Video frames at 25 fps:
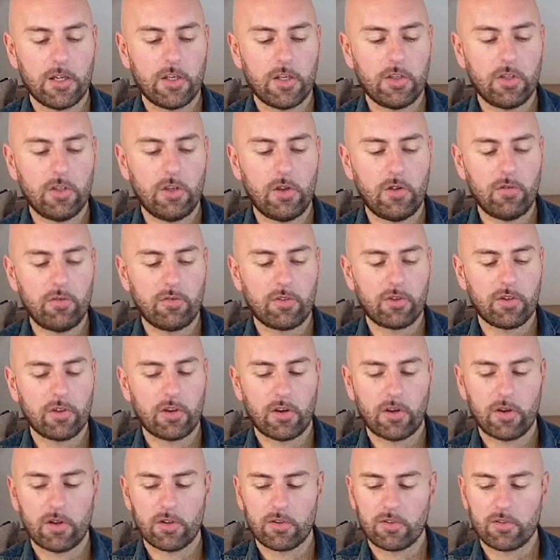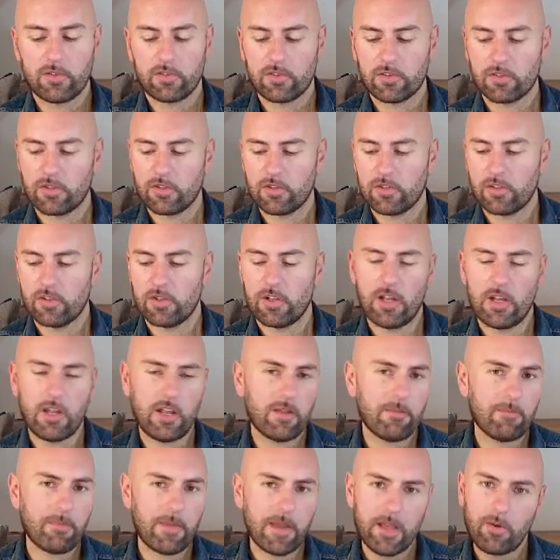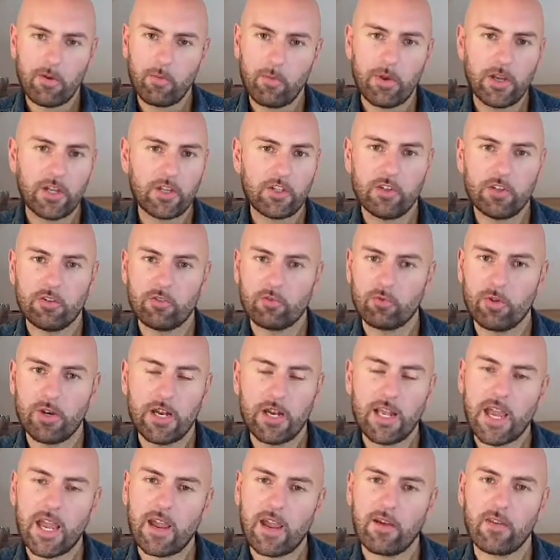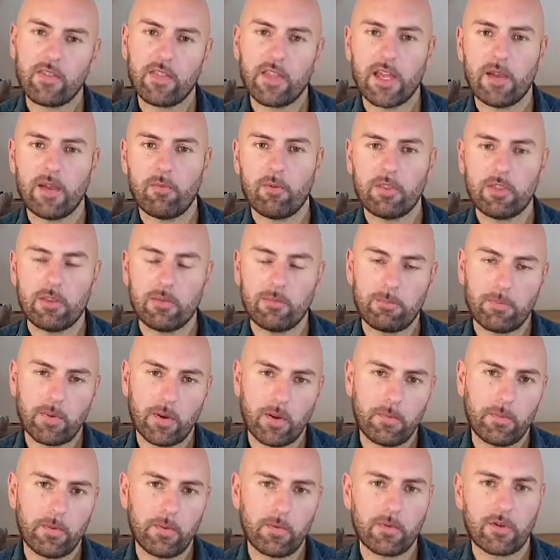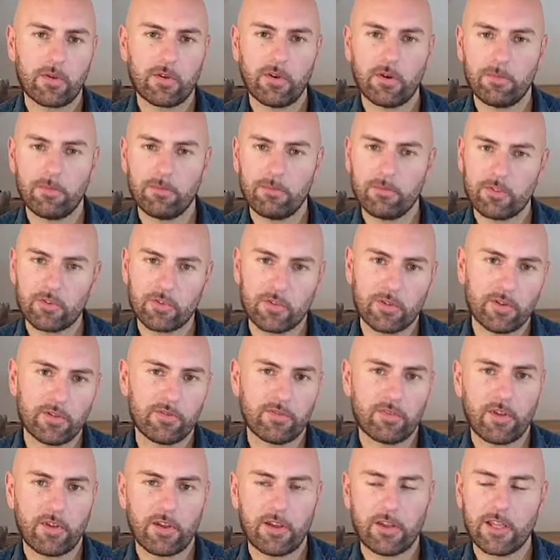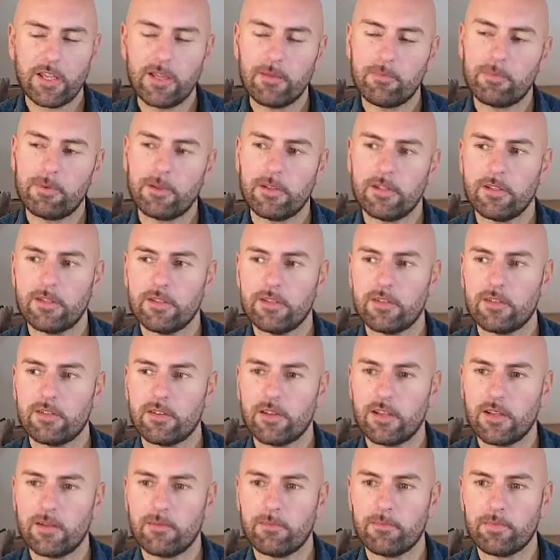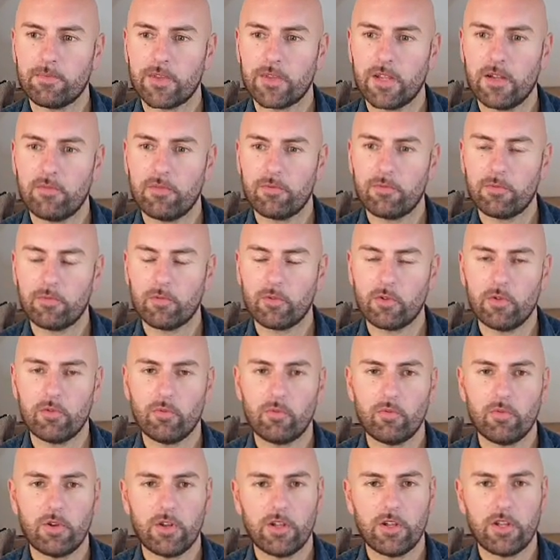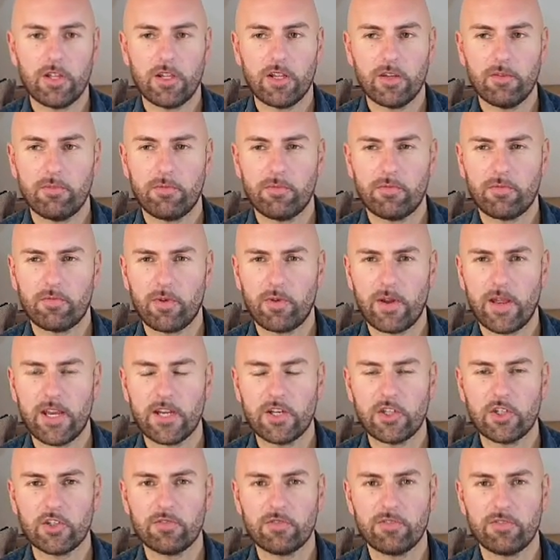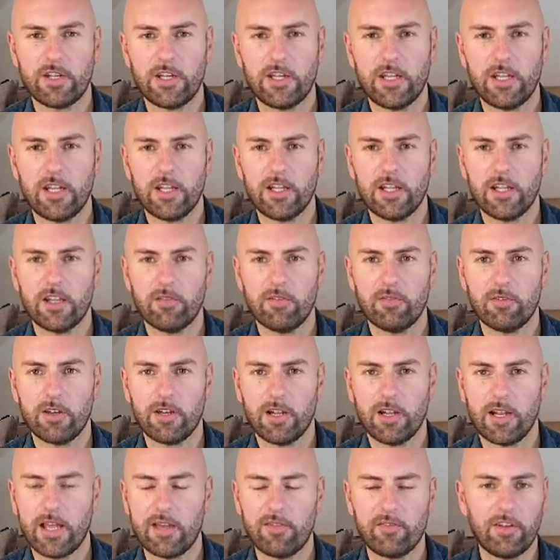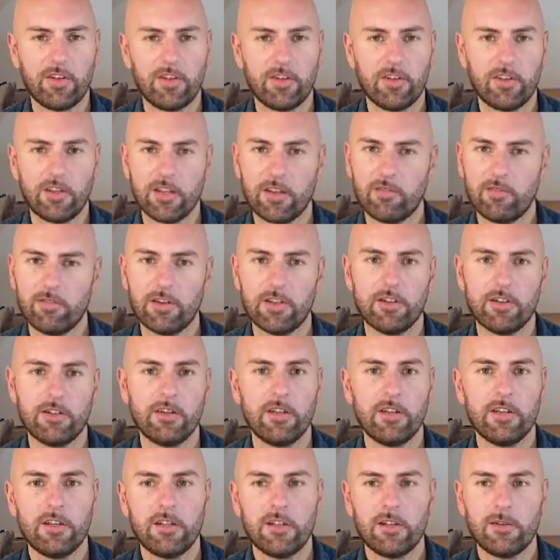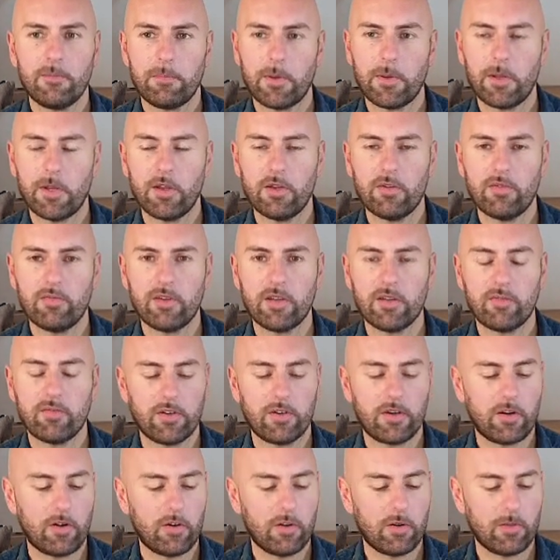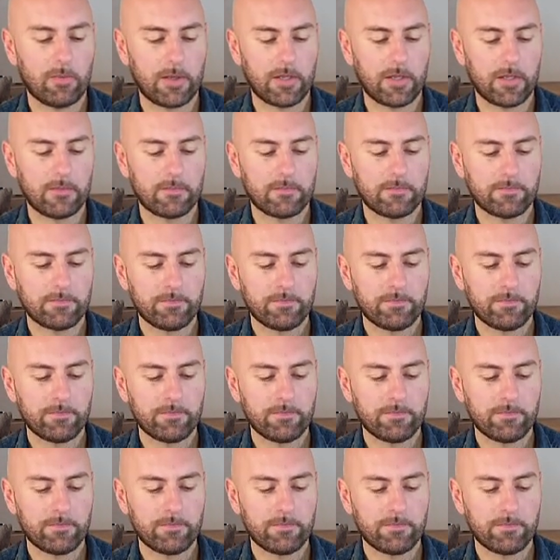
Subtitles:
You've got Le Mal, which is really out there with the bubble gum sort of vibe, and the fresh vanilla and lavender, and perfect for clubbing.